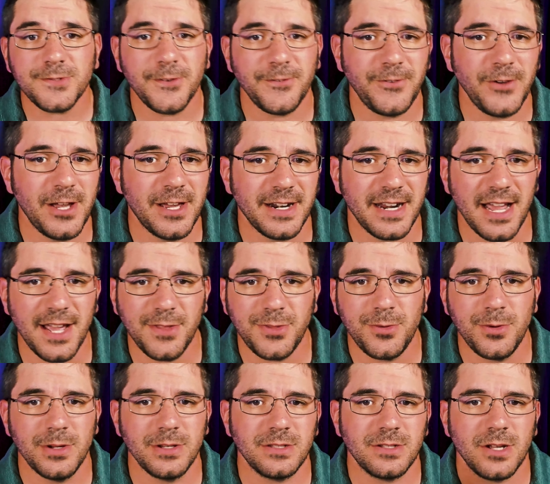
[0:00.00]
fun, I
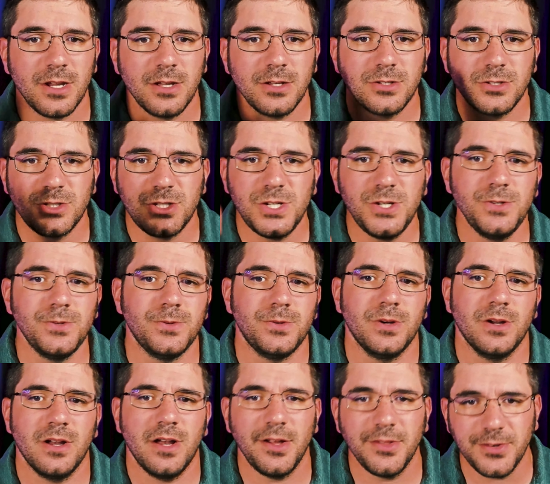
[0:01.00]
threw in two
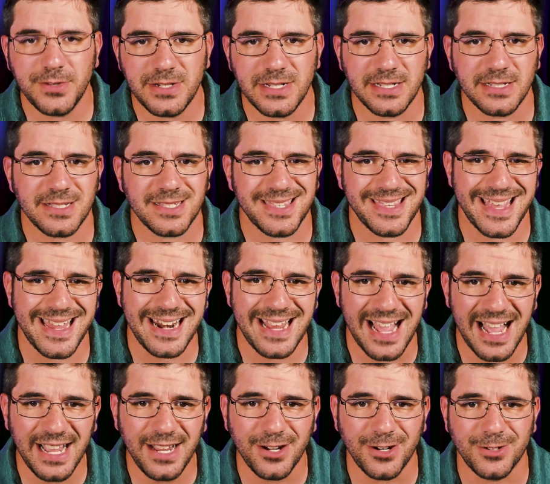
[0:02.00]
other discs that
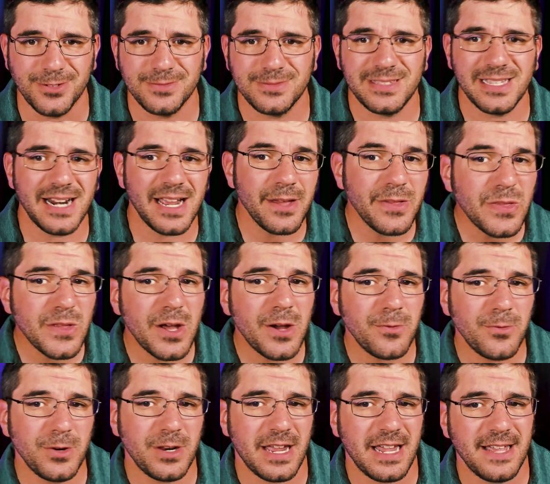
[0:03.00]
I own that I thought
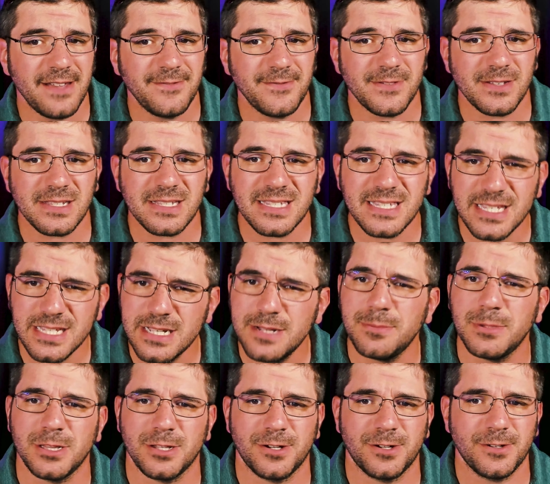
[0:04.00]
would have
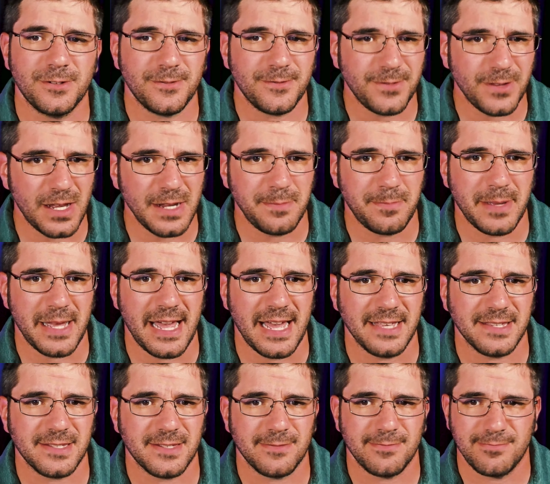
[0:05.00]
similar flight
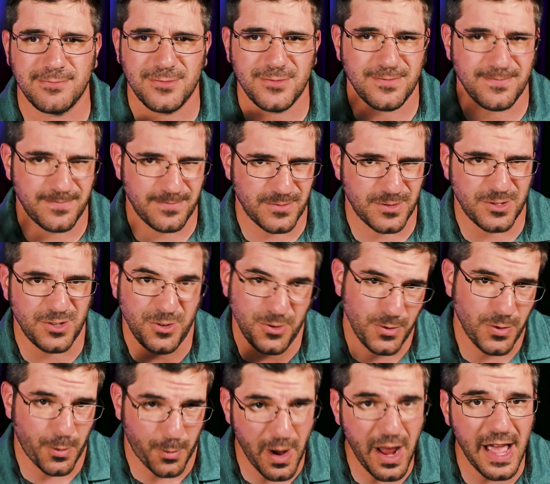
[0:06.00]
paths to
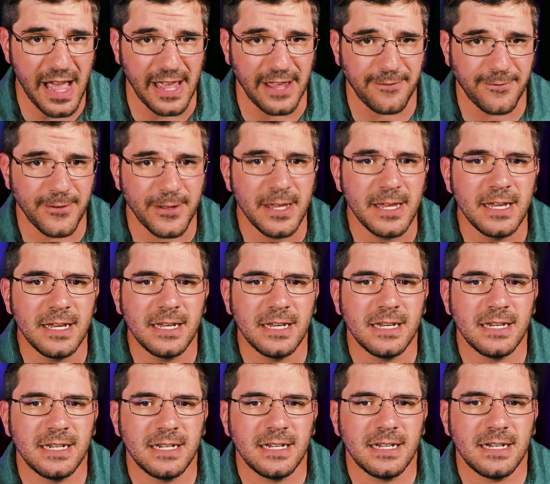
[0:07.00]
the Rive.
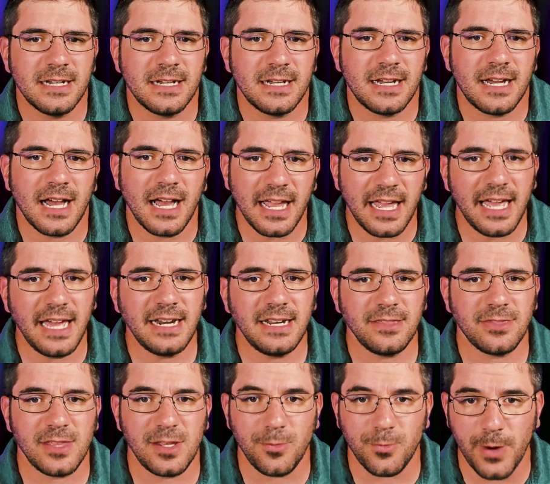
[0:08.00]
I
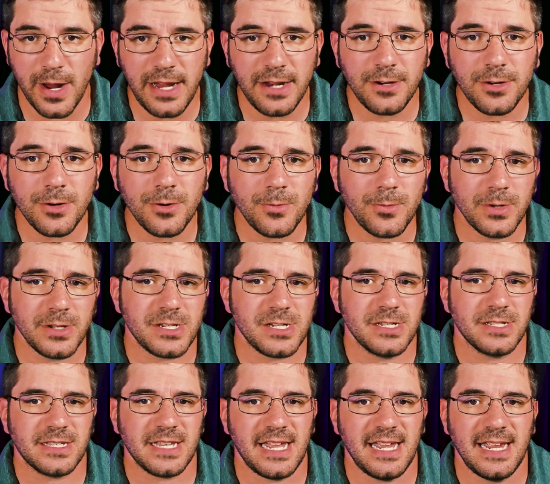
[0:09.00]
added the Raider, which
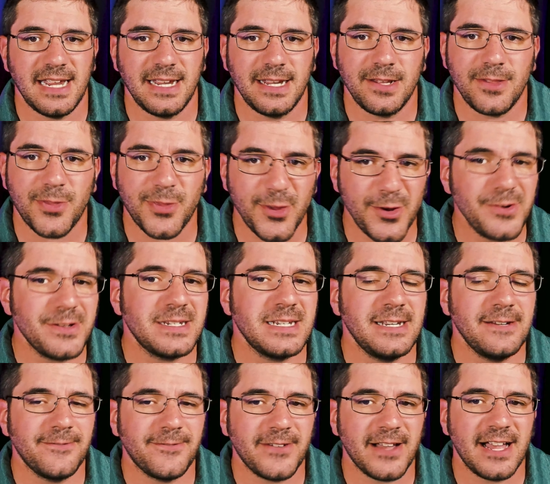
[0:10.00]
is a
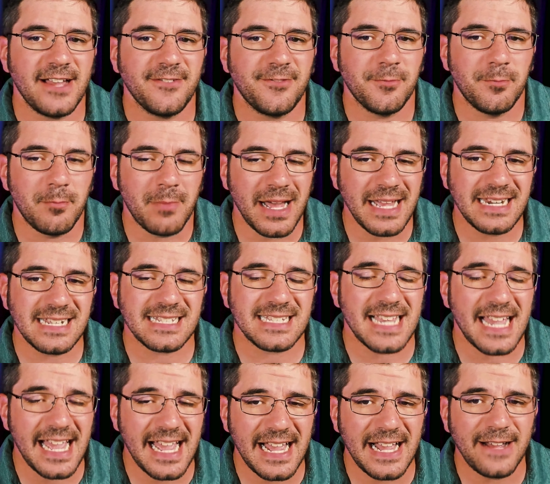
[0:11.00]
13.5 minus a
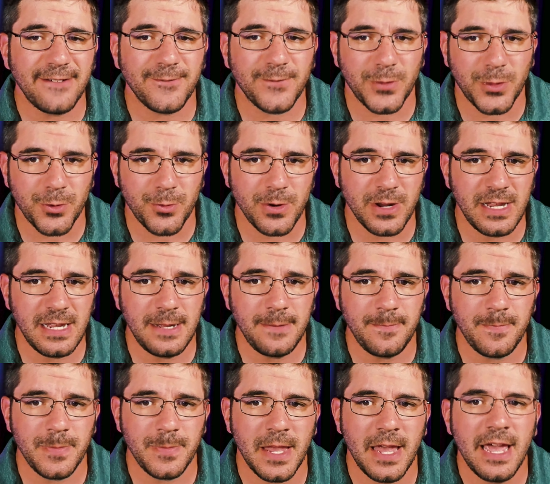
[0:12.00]
half 3,
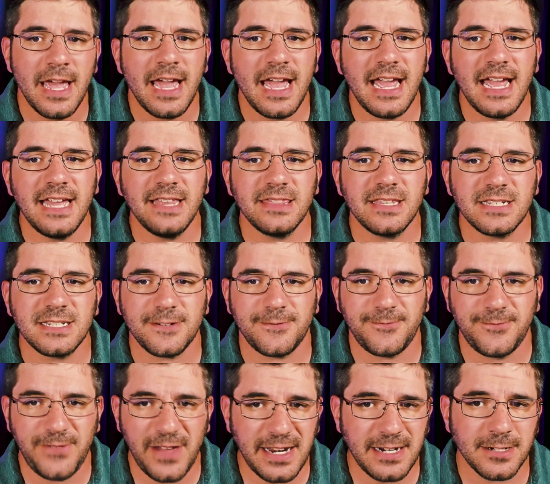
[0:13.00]
and the
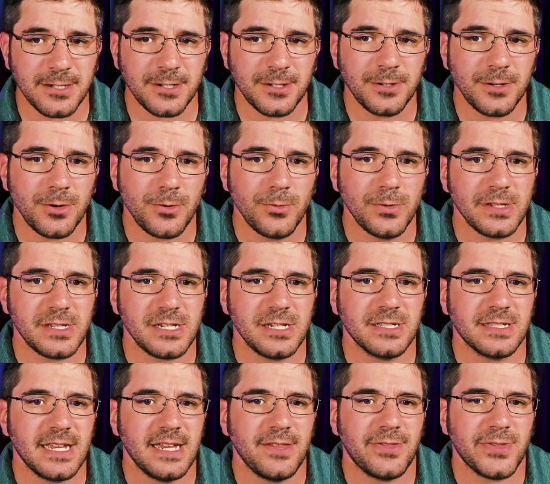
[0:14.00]
Defender, which
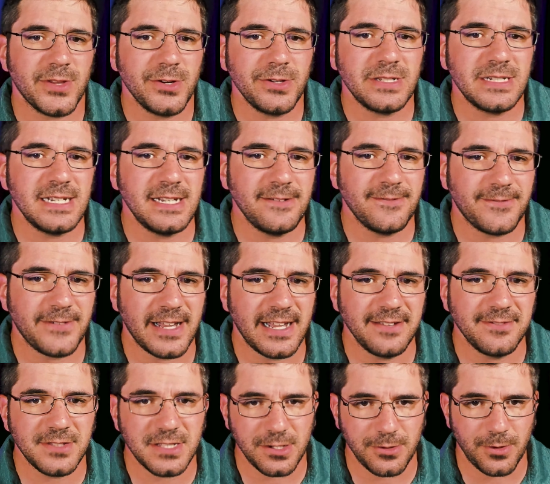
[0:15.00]
is a
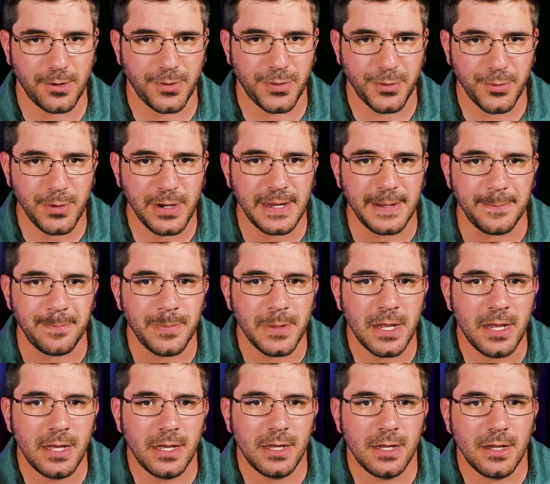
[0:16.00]
13.503.
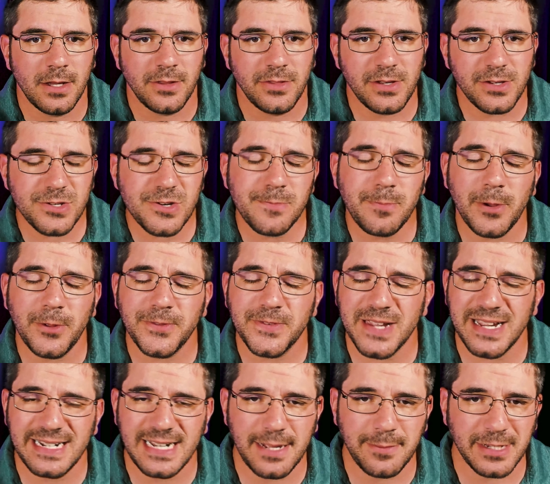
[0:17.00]
These are both
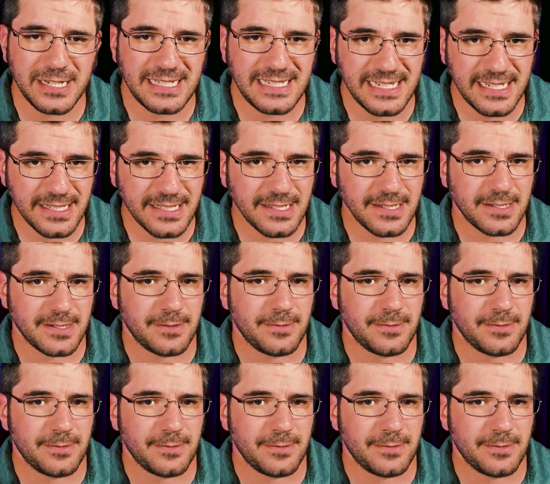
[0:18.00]
dynamic discs,